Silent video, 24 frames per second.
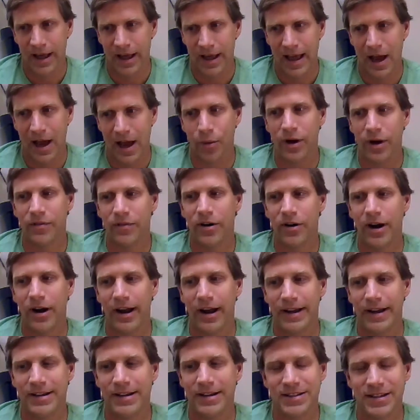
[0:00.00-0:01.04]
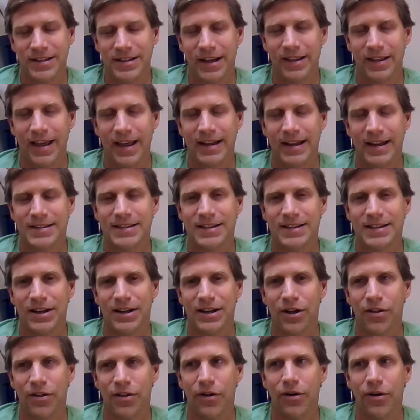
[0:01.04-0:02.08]
However, I can say that
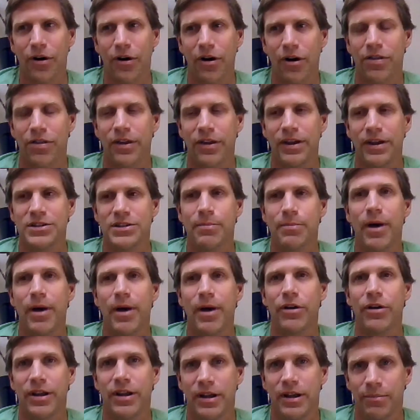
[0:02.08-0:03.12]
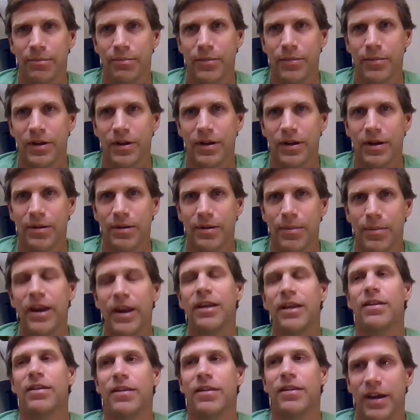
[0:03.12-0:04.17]
there are things about him,
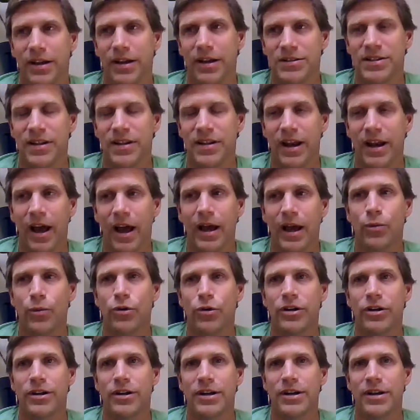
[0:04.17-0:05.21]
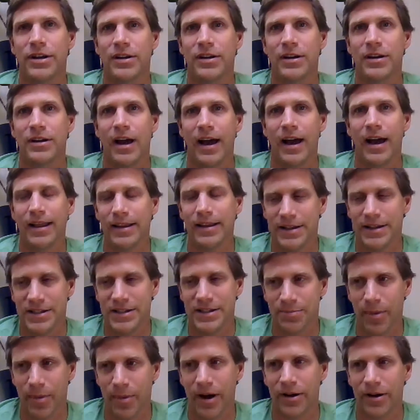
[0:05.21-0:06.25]
many things that I would highly
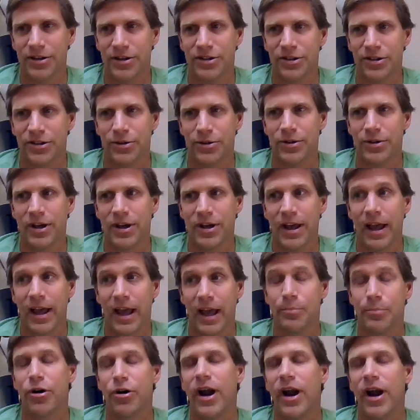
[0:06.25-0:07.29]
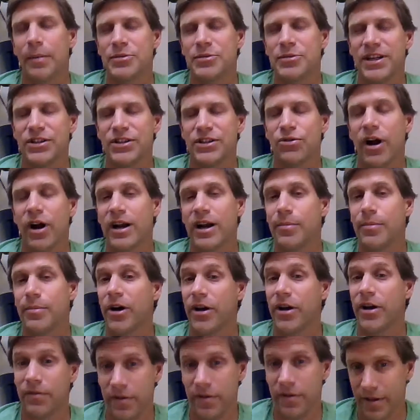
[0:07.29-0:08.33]
aspire to, and perhaps he's right about
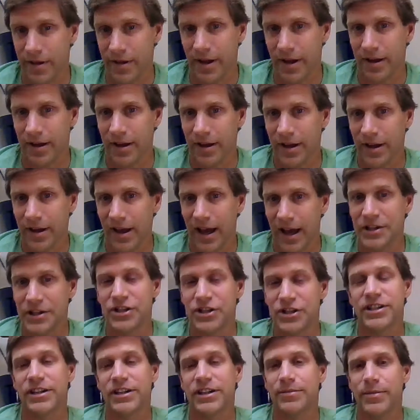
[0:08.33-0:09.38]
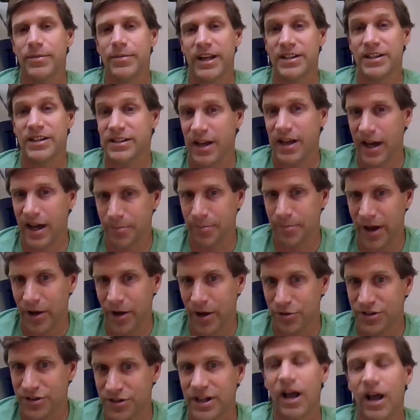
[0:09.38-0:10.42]
everything. I just inside my
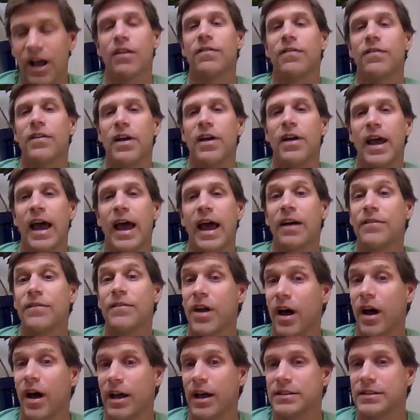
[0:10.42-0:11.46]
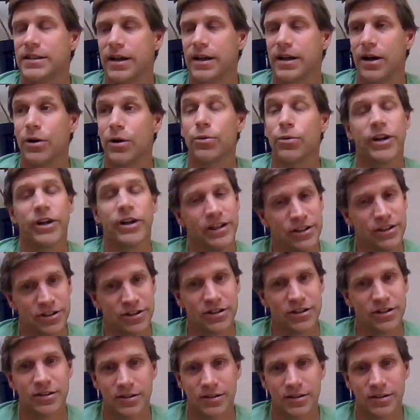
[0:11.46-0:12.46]
own self have not uh, reached.